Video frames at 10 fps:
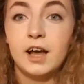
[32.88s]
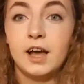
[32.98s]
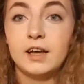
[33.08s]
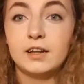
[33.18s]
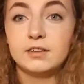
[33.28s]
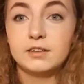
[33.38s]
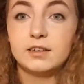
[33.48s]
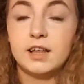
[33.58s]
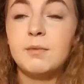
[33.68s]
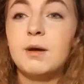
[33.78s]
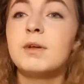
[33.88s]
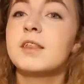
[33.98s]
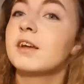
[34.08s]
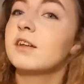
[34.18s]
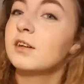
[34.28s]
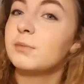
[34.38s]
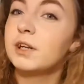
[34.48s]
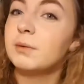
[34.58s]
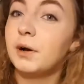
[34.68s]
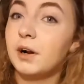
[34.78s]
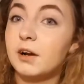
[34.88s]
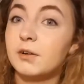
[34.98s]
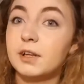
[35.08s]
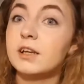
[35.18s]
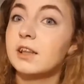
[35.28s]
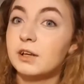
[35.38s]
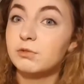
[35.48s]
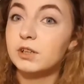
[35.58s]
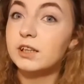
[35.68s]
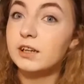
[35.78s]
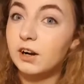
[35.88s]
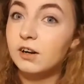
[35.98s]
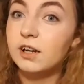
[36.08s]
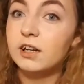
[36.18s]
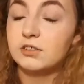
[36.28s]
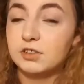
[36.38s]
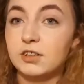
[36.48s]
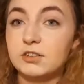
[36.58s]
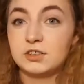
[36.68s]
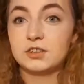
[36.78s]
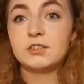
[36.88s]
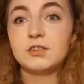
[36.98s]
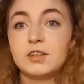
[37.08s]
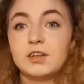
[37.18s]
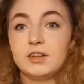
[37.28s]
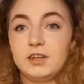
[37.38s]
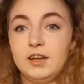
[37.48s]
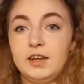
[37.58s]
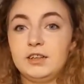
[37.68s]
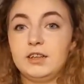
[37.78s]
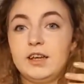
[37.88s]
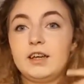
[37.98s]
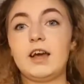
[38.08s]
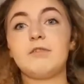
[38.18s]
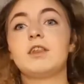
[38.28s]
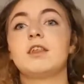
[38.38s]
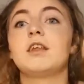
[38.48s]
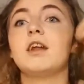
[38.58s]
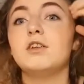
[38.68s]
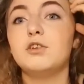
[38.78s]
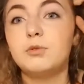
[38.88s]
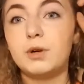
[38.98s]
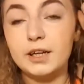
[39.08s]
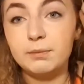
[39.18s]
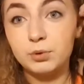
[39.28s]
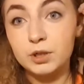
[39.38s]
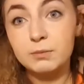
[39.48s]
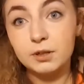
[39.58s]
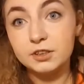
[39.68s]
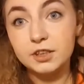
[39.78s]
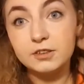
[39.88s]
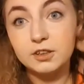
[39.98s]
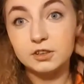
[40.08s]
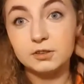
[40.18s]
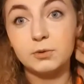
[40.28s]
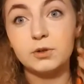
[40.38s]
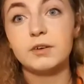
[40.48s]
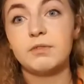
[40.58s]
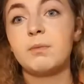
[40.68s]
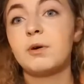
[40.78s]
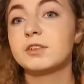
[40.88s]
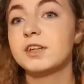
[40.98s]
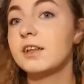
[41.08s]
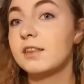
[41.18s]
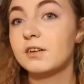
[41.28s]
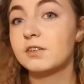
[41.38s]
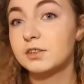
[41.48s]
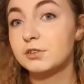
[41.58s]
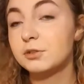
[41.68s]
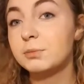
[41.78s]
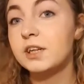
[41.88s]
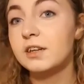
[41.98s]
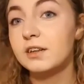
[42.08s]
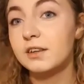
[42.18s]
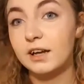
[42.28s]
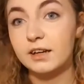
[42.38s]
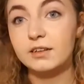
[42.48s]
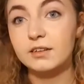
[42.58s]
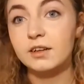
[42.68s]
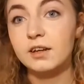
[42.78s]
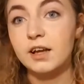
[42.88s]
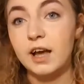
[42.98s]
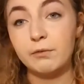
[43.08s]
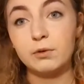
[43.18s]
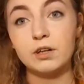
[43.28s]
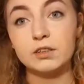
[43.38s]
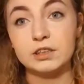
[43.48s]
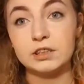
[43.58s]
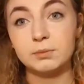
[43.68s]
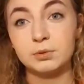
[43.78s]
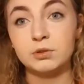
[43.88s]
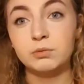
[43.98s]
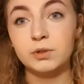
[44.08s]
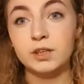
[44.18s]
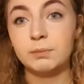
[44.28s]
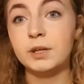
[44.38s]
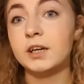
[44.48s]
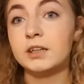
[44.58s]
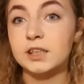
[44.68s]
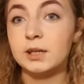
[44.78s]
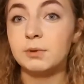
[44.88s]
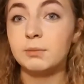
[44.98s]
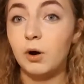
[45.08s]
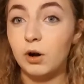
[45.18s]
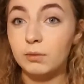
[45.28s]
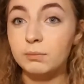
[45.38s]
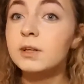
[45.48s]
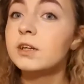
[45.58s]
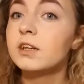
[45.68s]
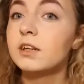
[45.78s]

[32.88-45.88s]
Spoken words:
and that made me think a little bit about how like they really are getting judged, and like everything that I do I pretty much get judged for. If I post anything on social media that everyone else doesn't approve with because I'm a mom,